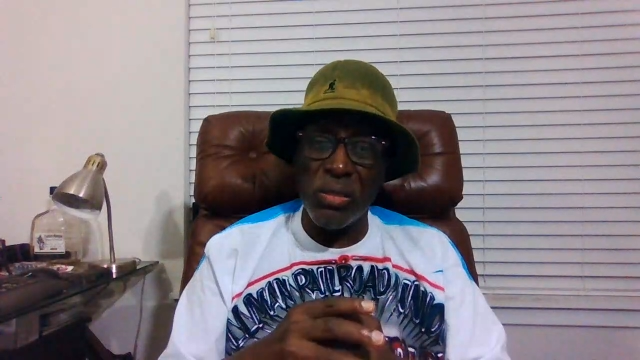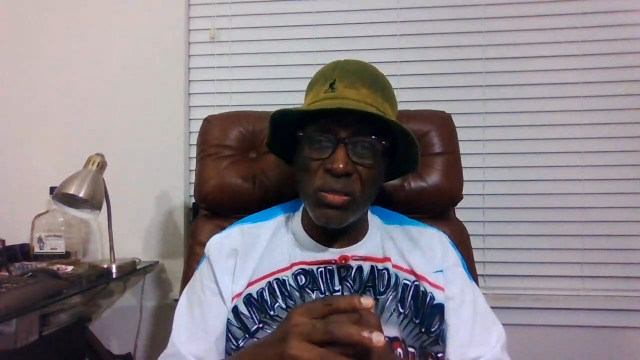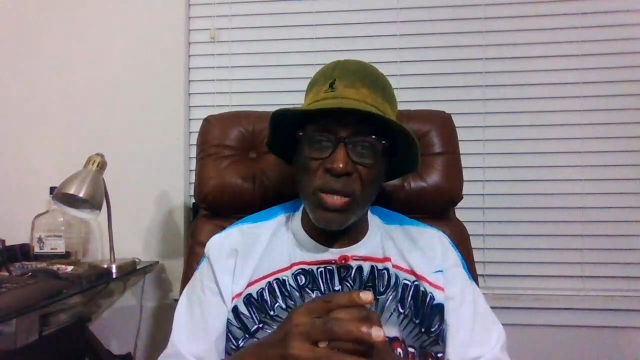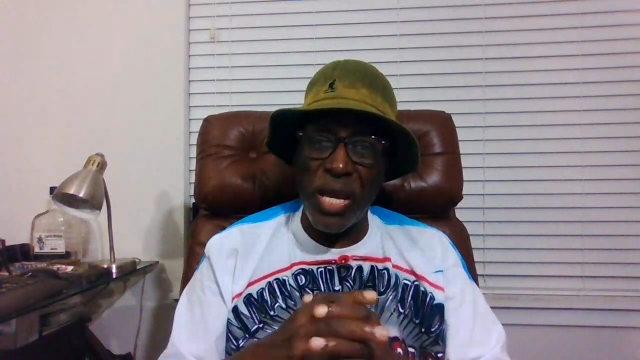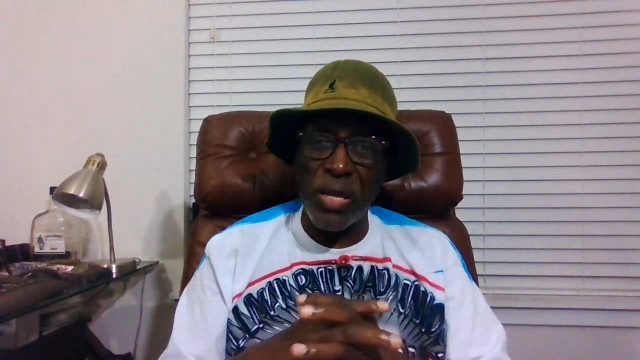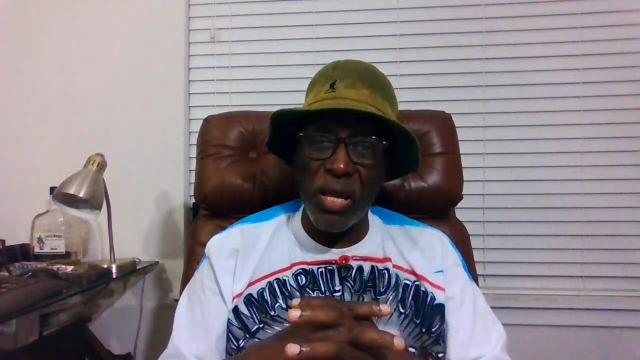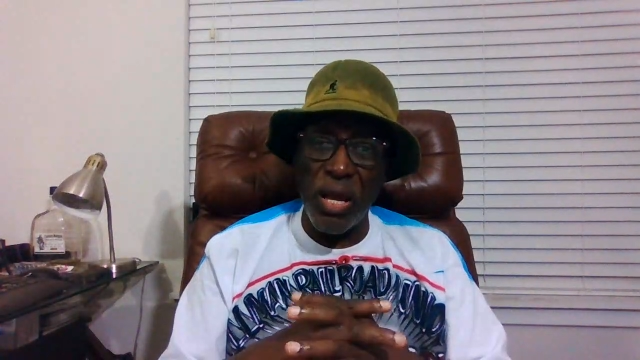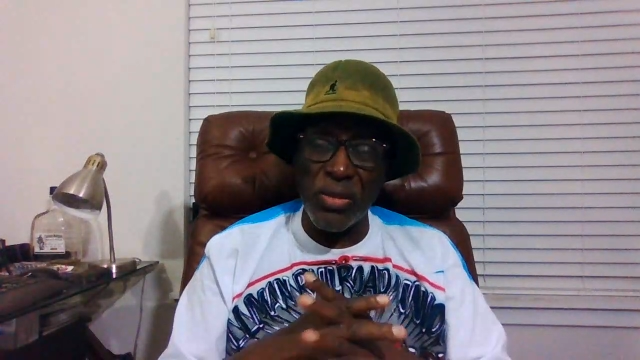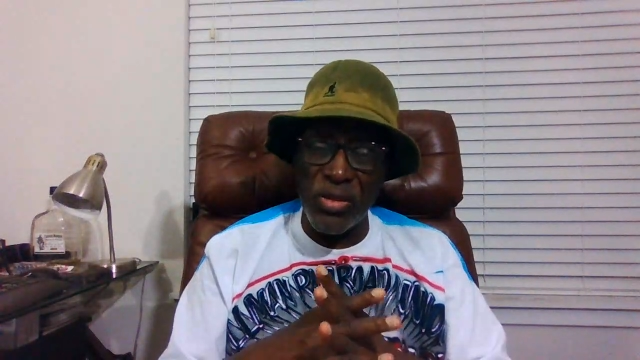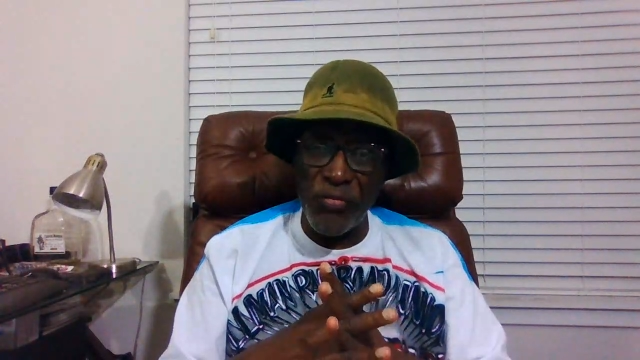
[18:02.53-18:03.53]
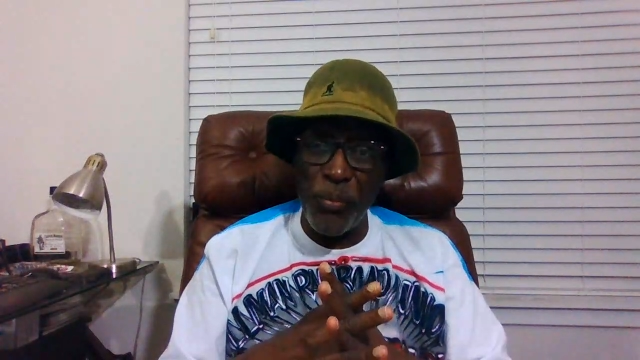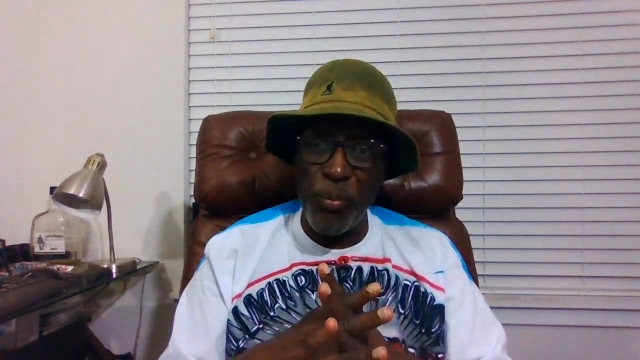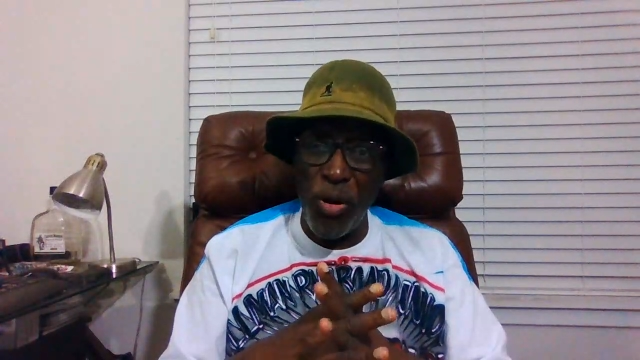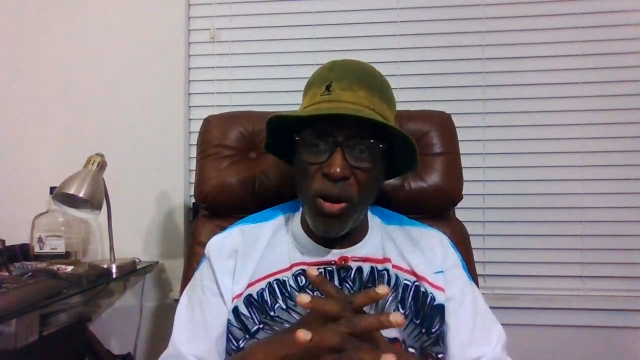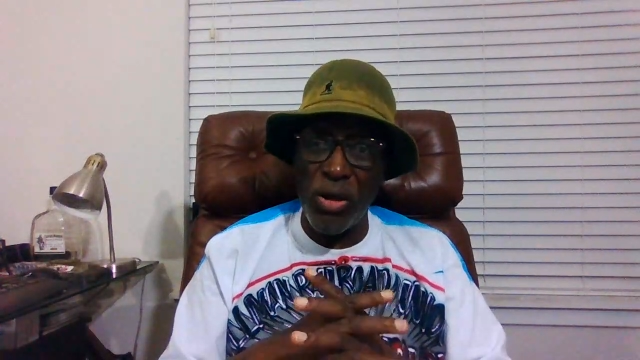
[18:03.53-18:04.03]
to different
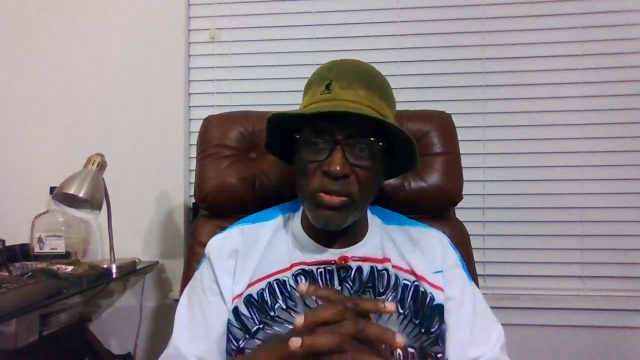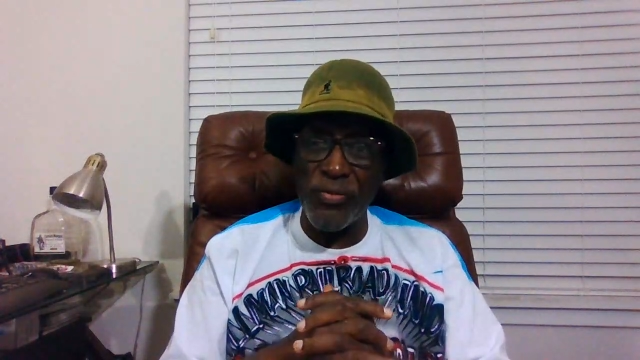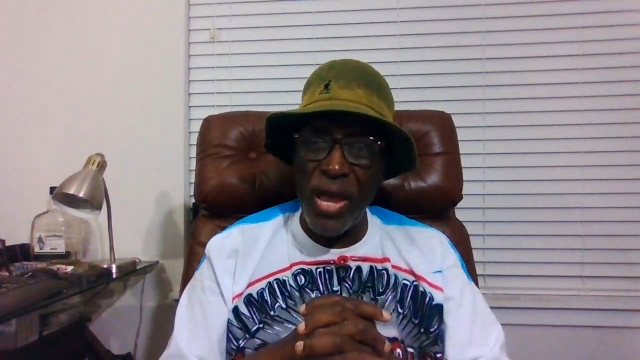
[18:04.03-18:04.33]
parts of